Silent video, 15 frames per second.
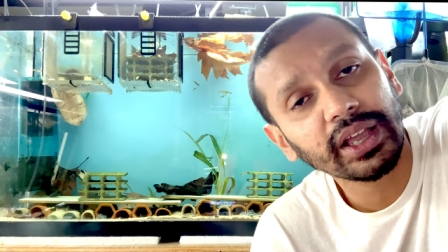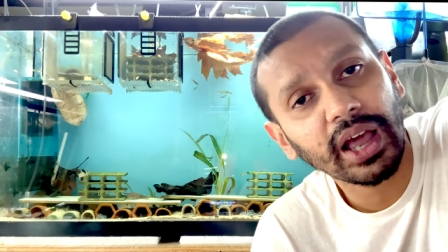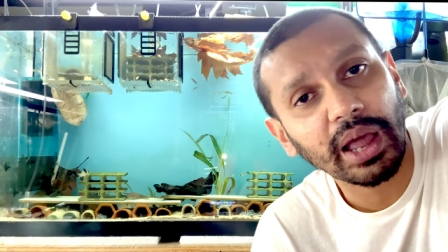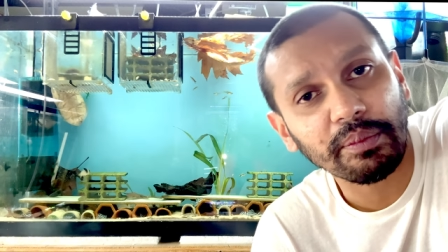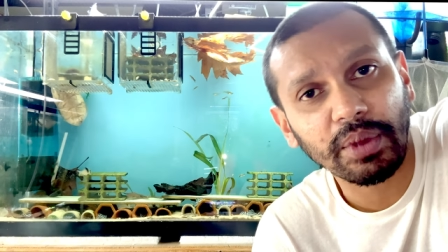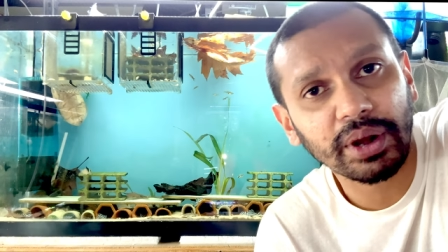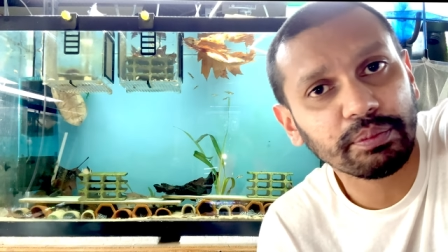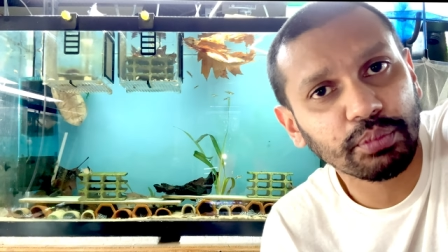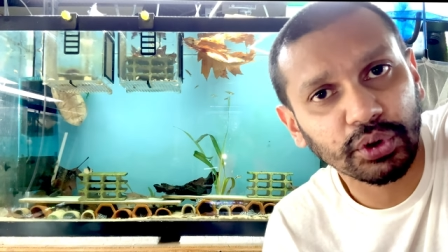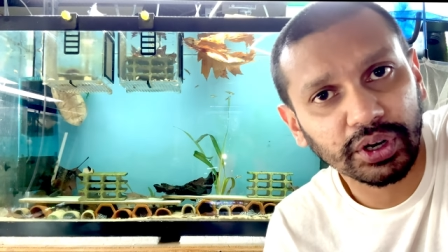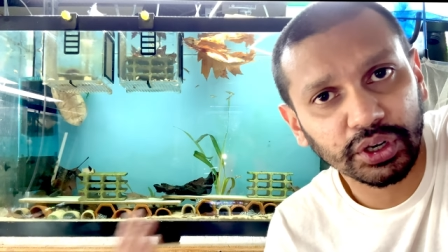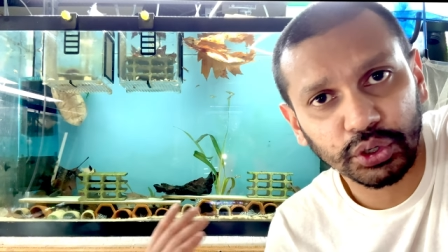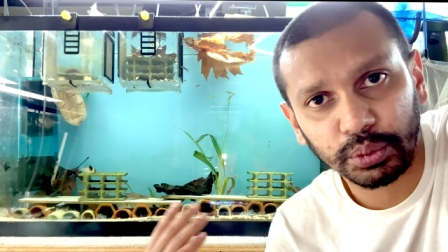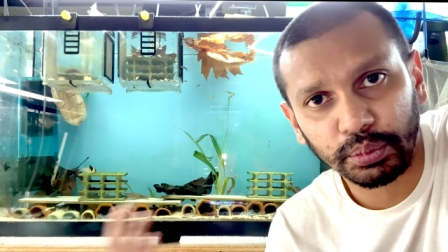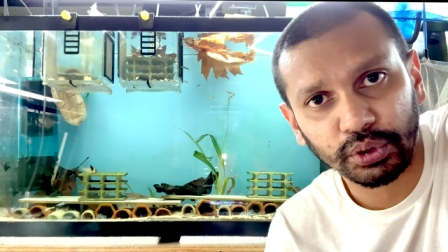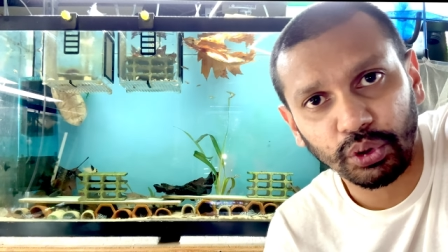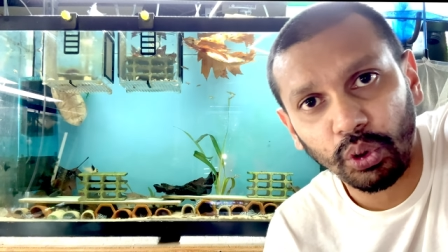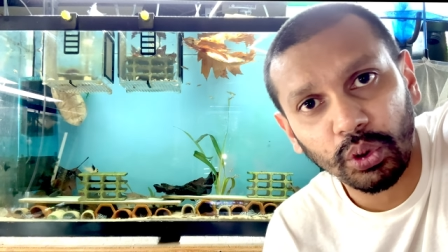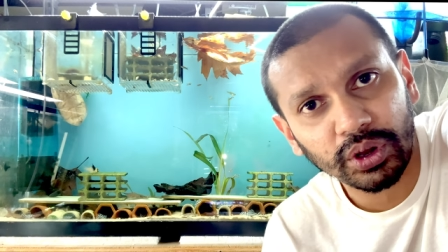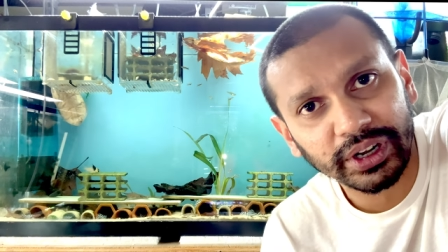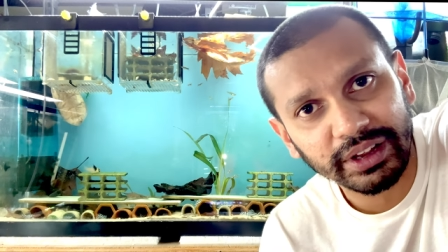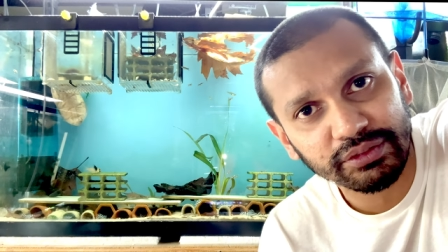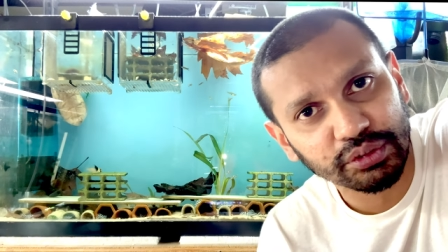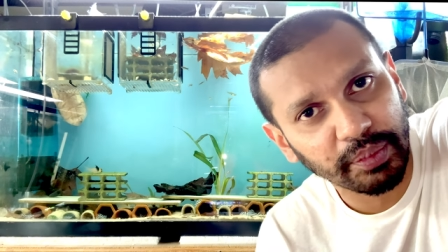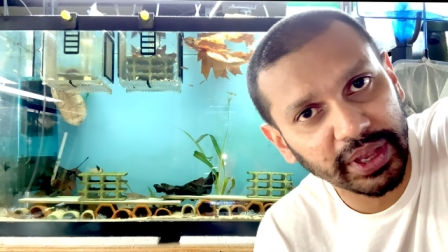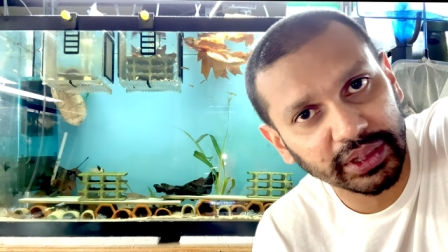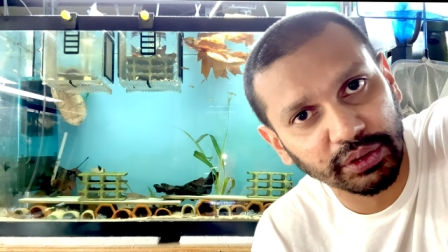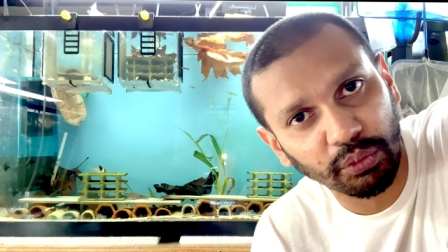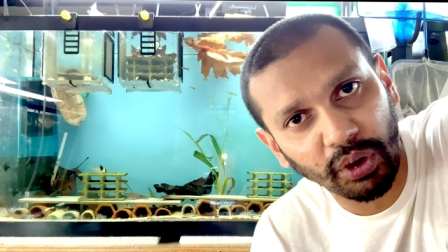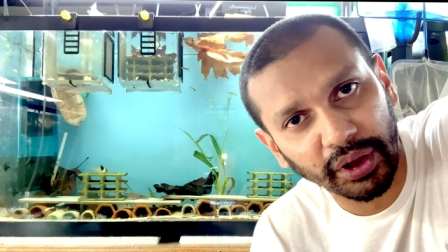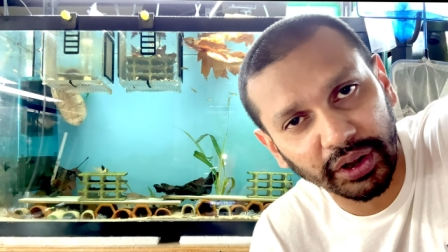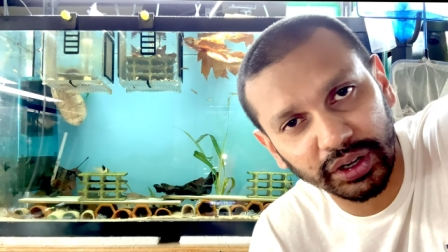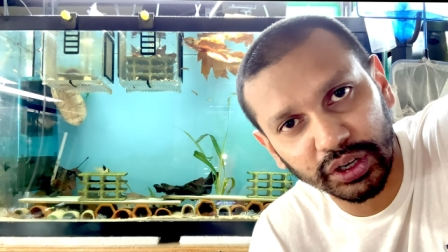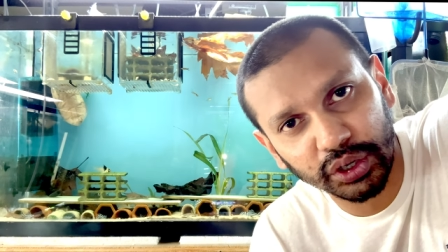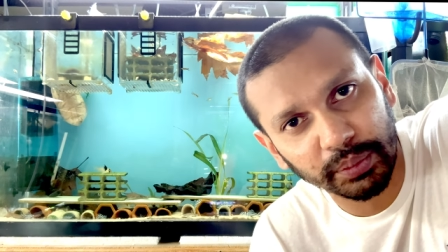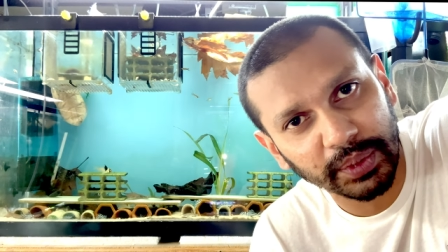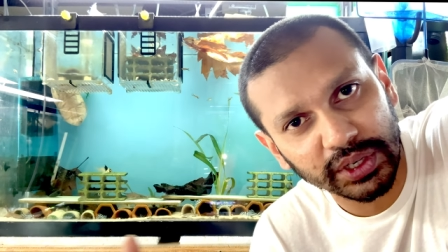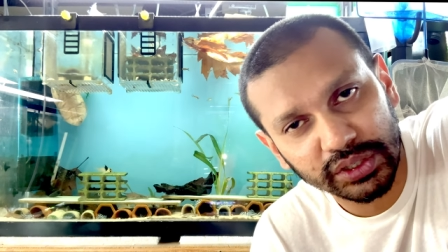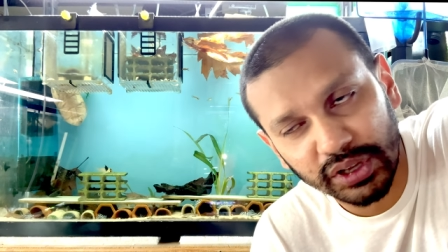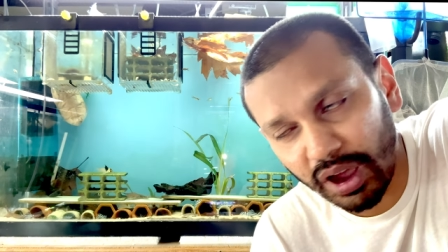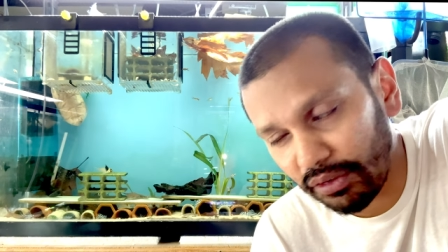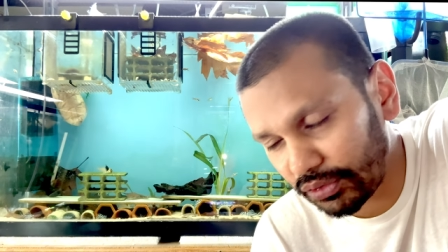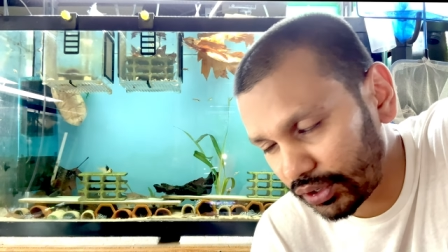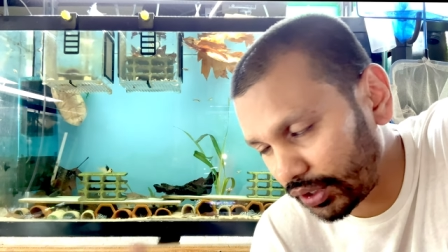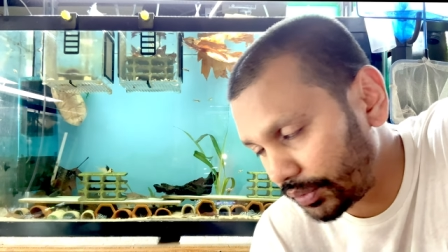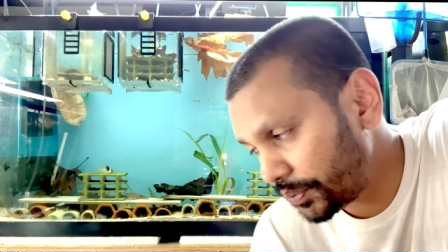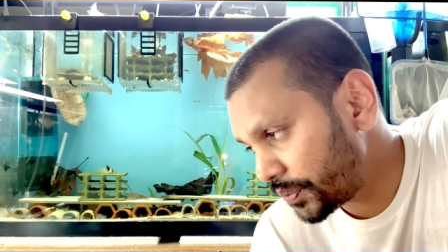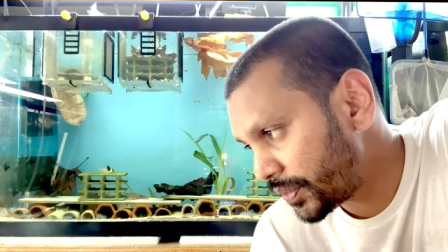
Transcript: I might put a little bit of oak leaves, make the water a little bit softer.